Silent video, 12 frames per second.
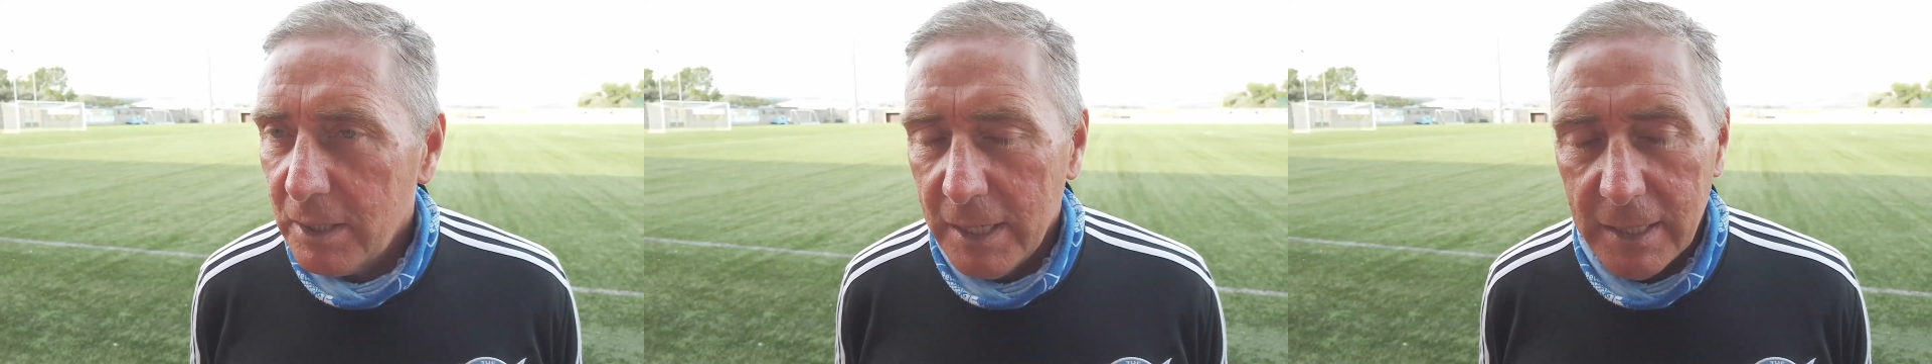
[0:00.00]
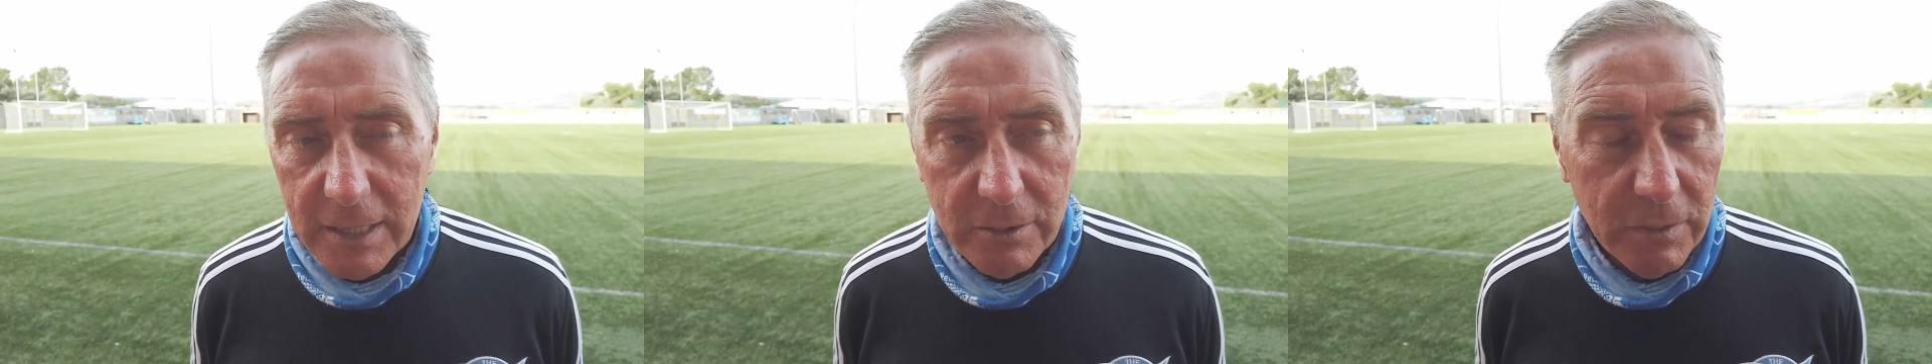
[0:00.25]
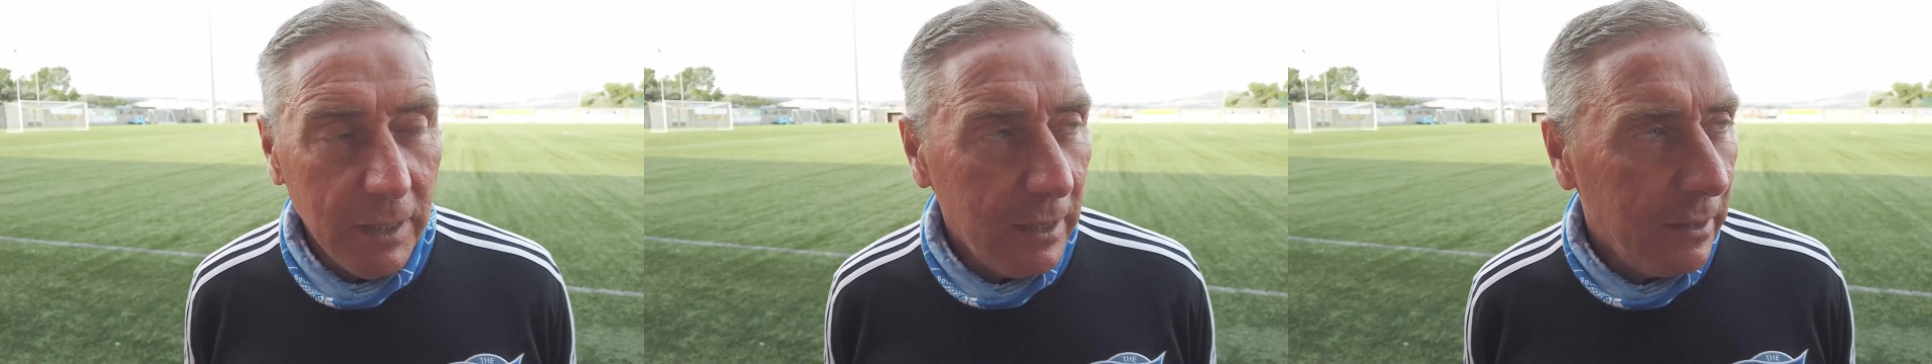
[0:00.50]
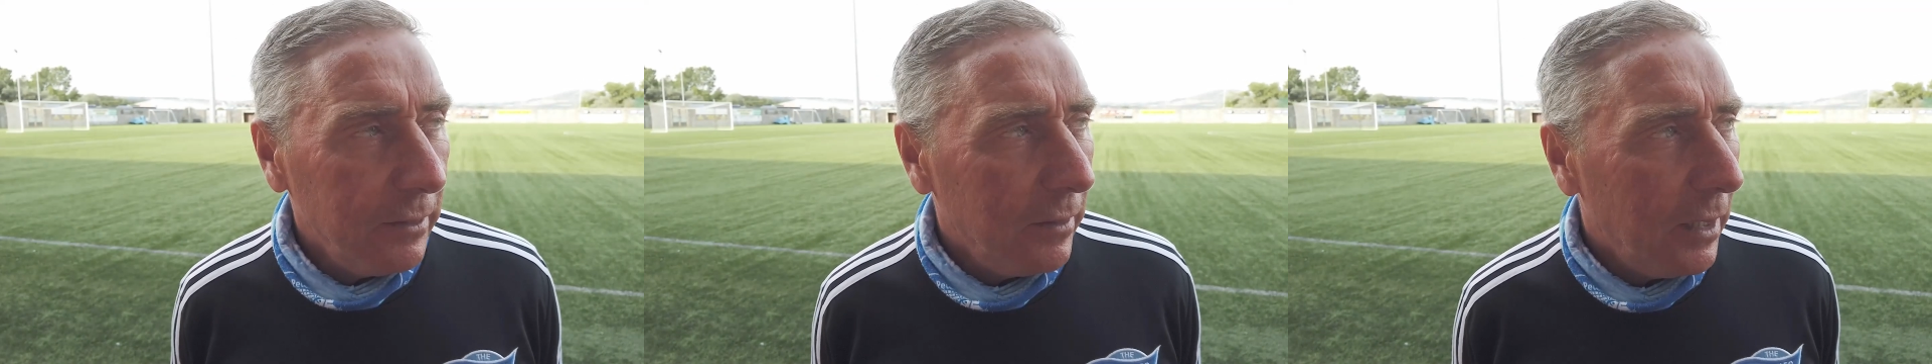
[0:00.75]
stay on his
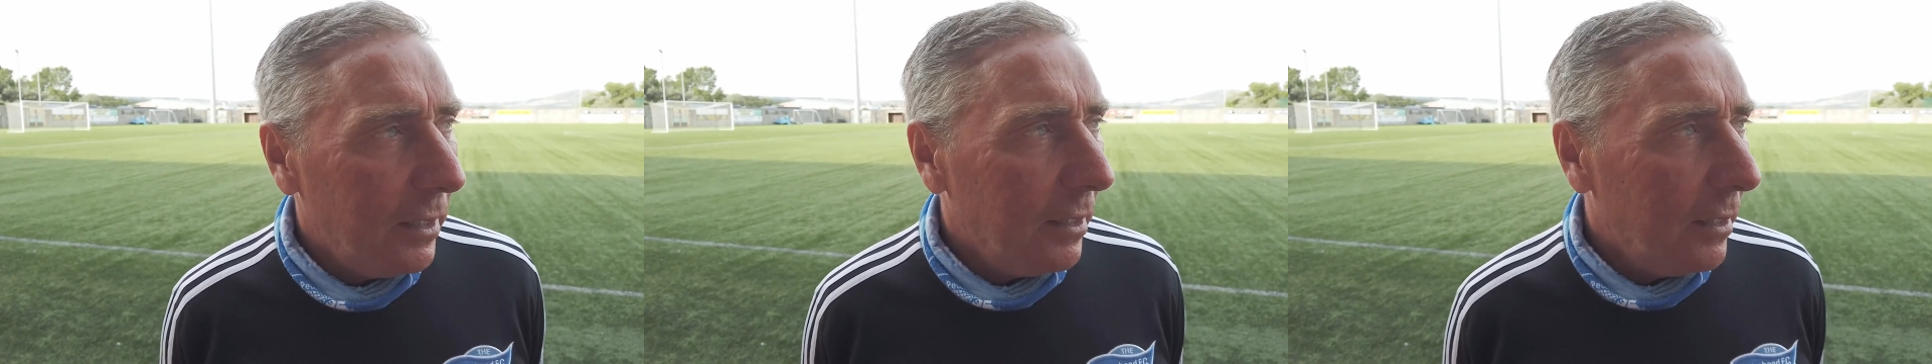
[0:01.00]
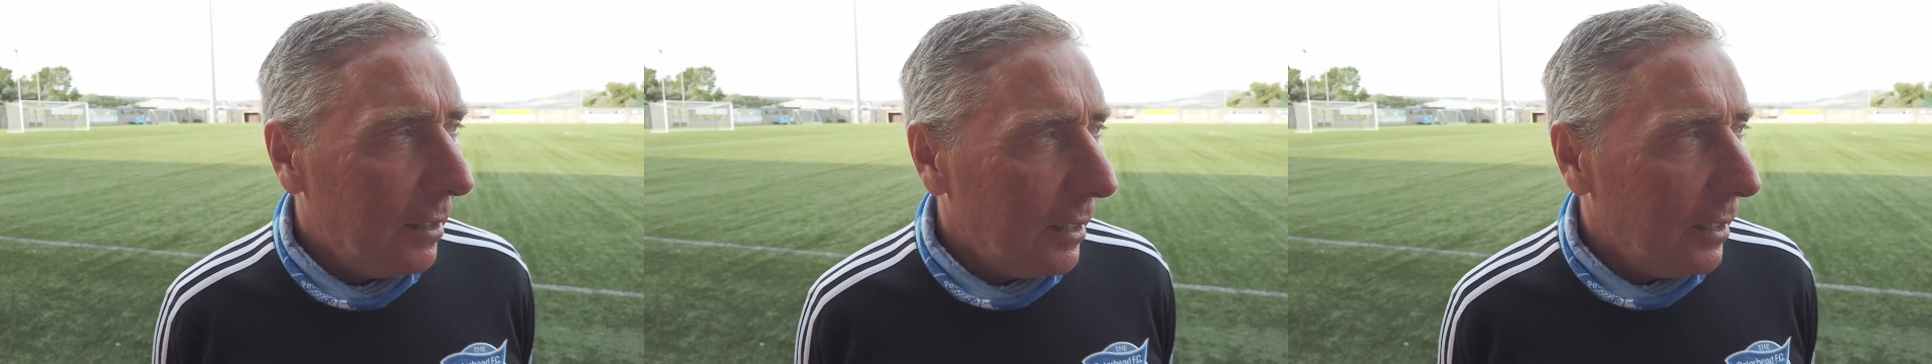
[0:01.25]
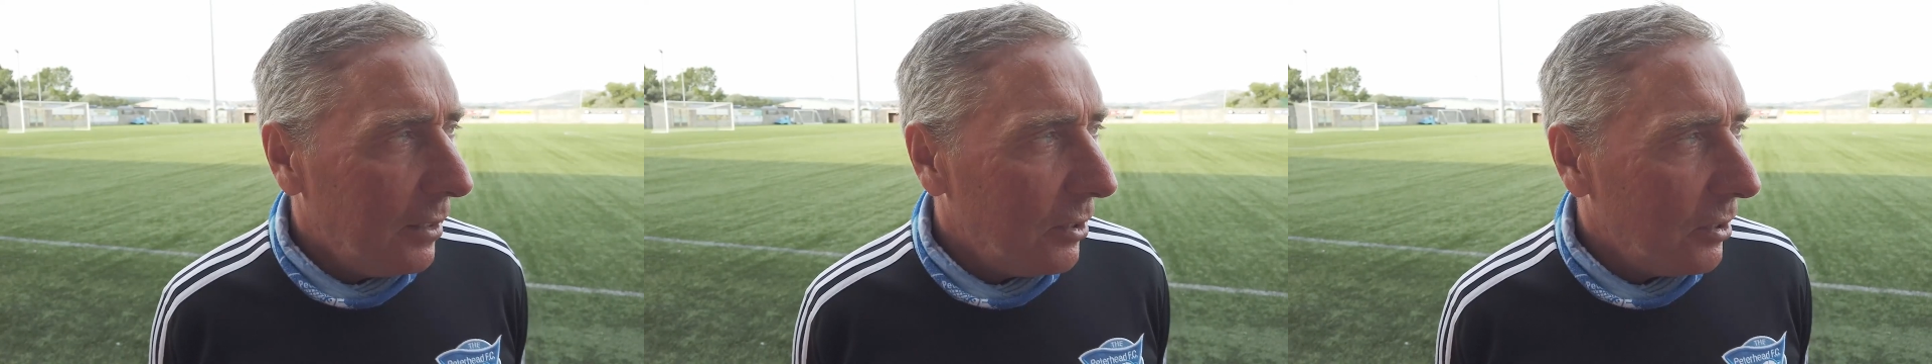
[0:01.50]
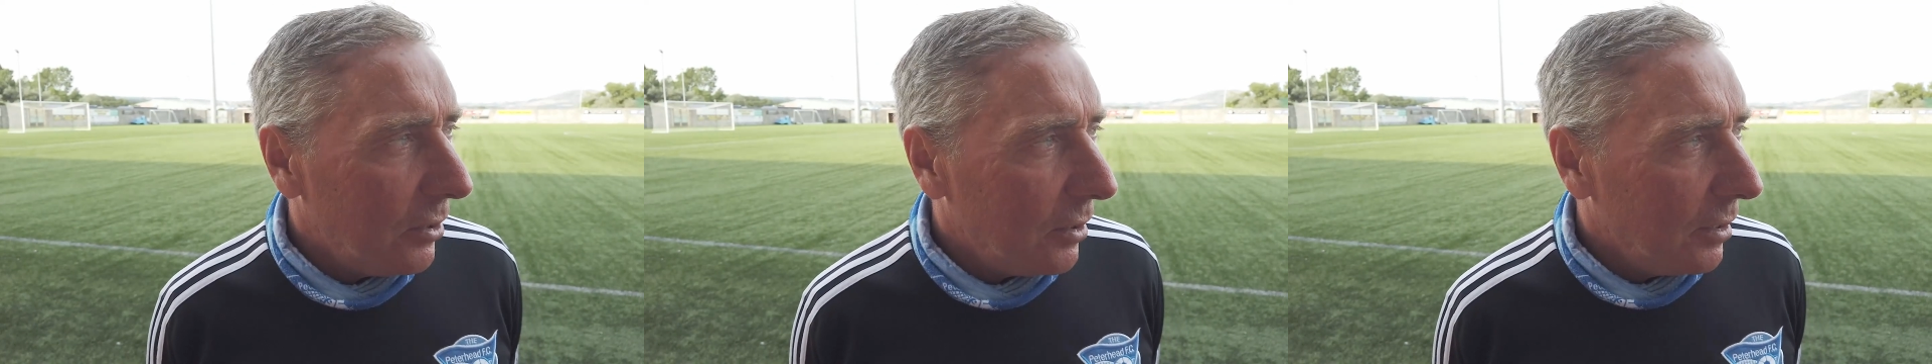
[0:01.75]
feet, and
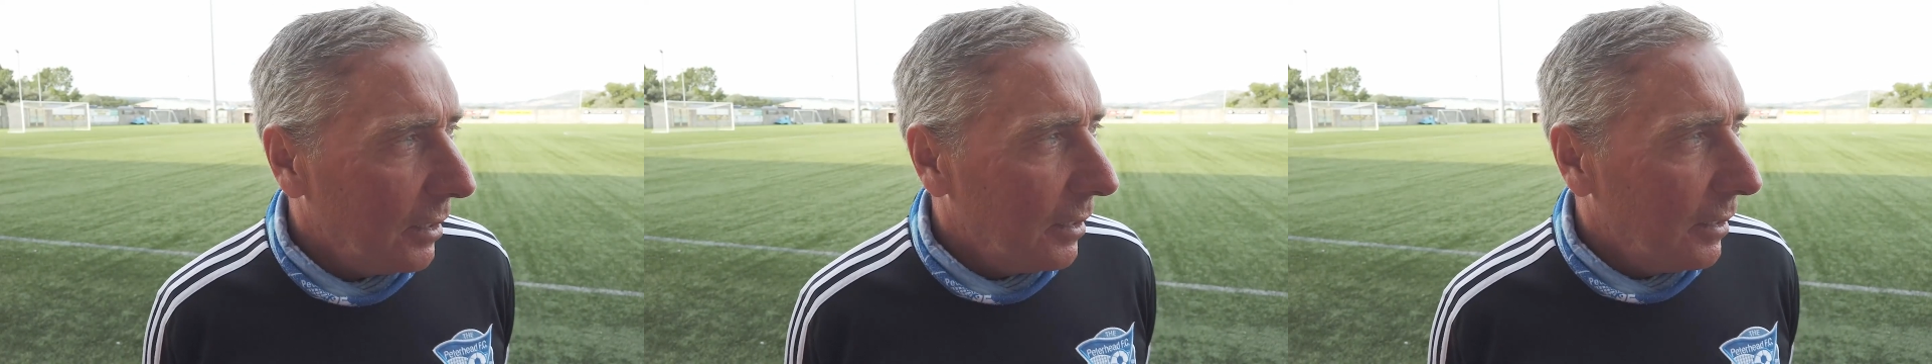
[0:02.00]
it's just,